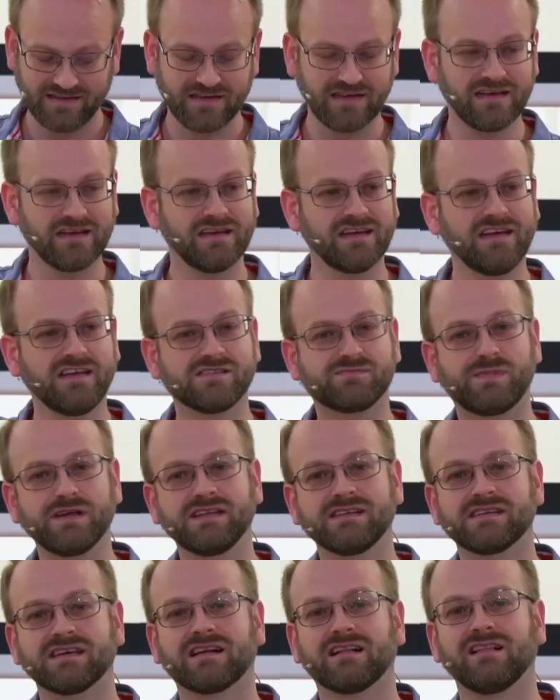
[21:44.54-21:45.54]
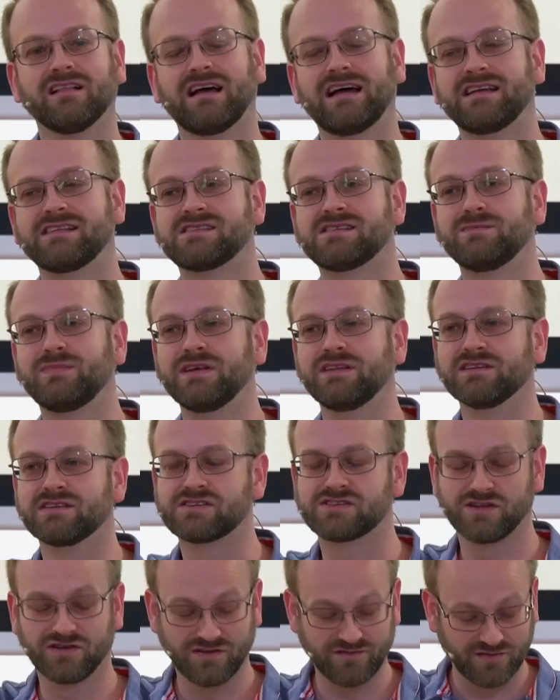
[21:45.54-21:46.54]
he's been declared to be the
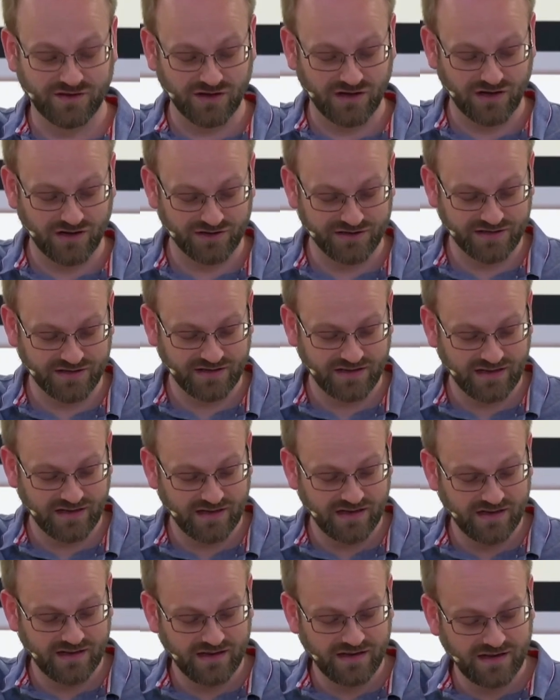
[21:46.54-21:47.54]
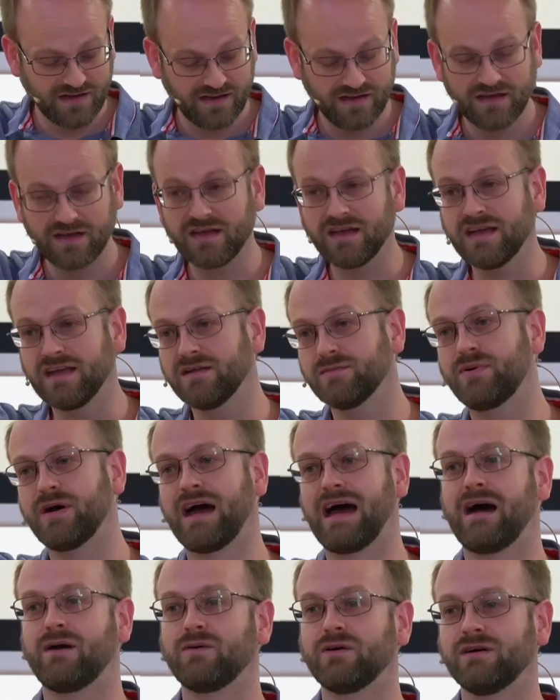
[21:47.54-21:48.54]
Son of God in
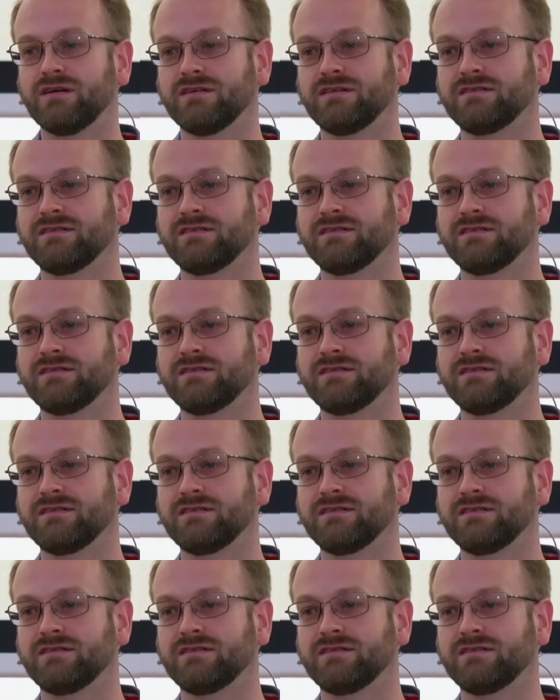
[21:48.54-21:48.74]
power,